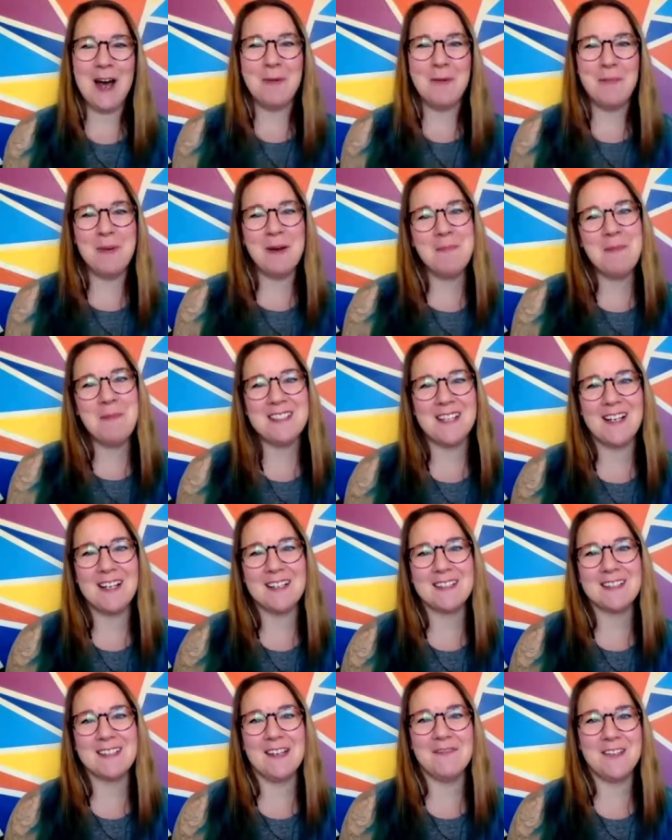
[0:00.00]
but my
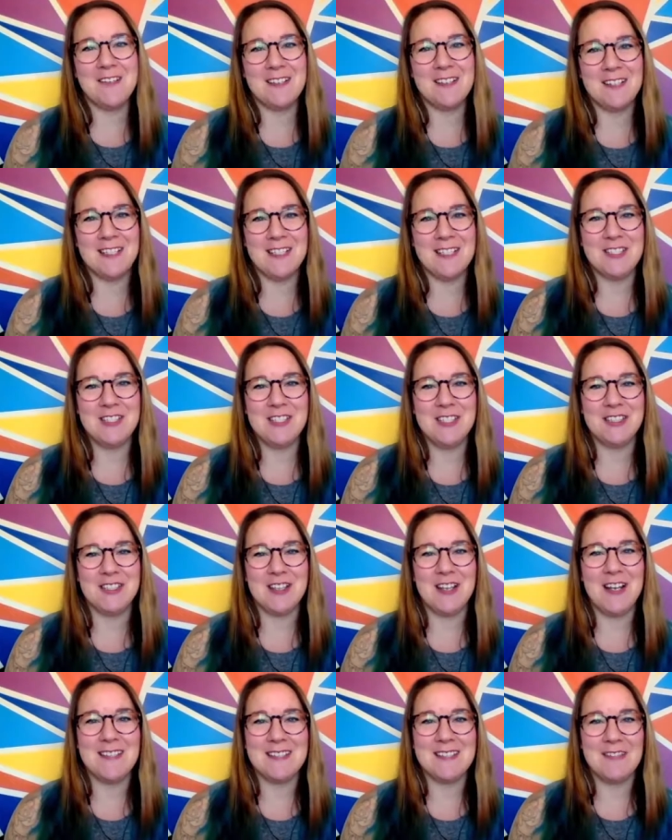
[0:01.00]
dog definitely, she
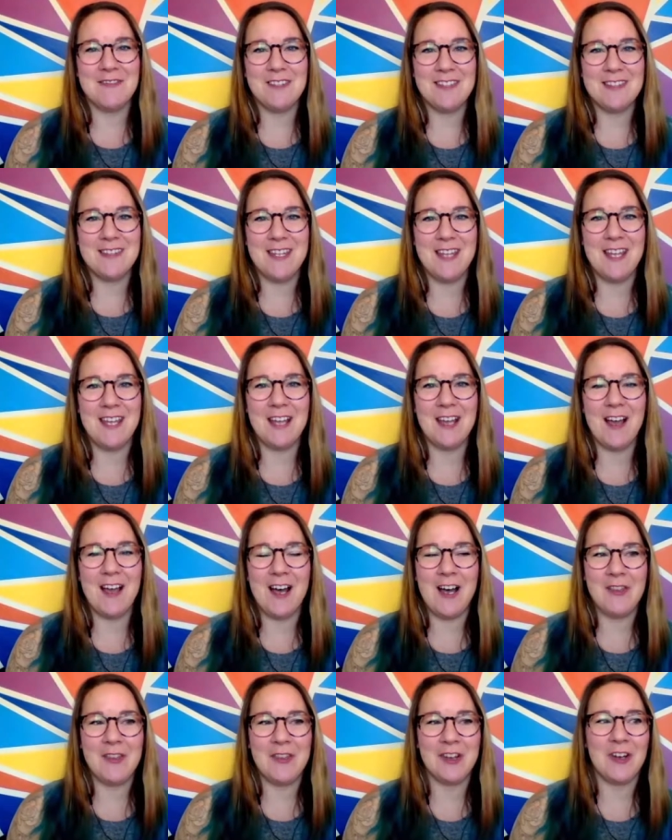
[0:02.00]
tries everything.
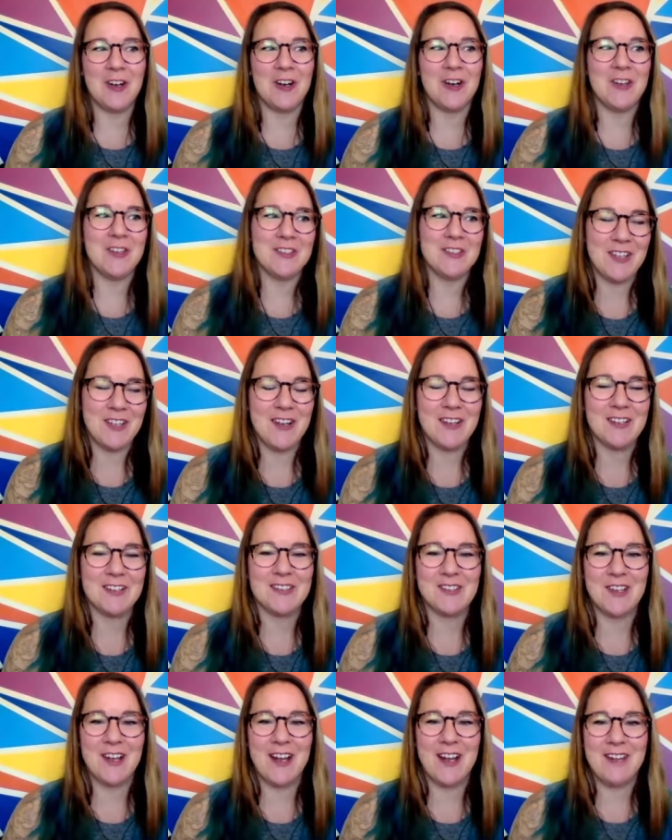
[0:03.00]
The girls'
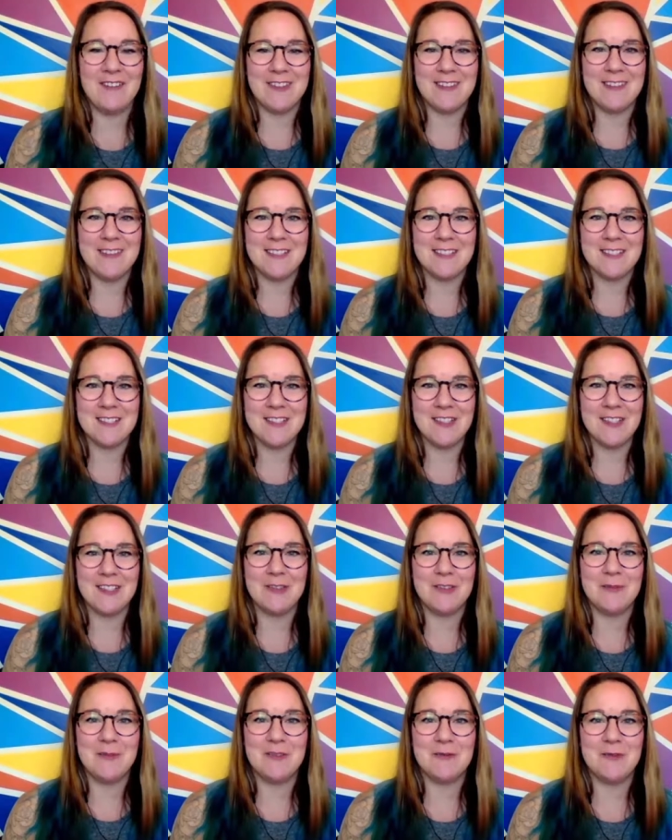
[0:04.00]
dogs try everything
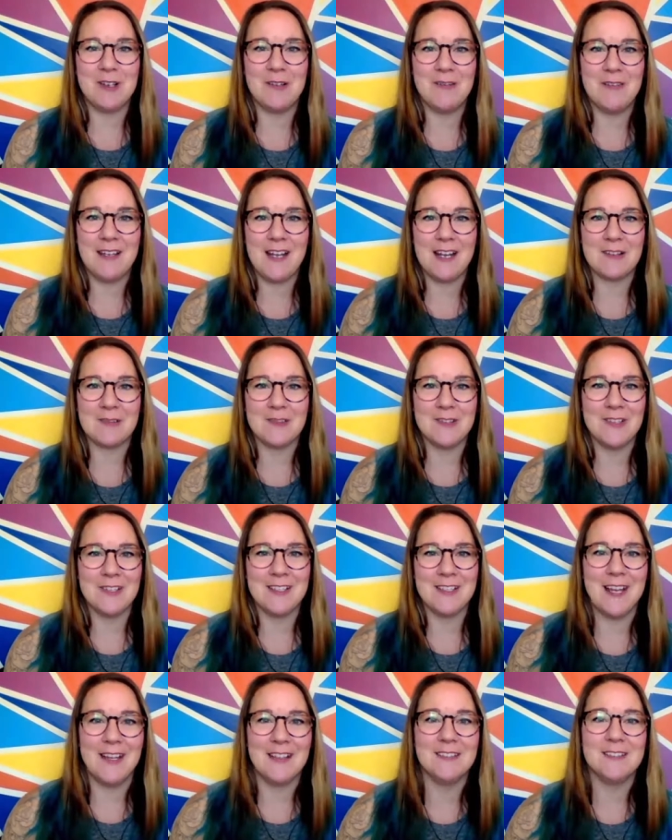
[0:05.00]
too before we kind of
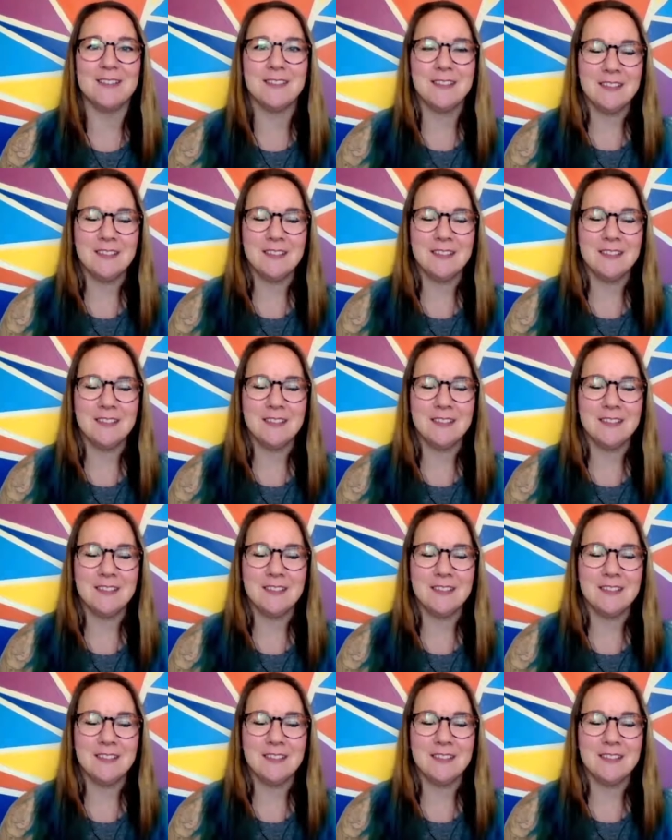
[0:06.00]
roll it out.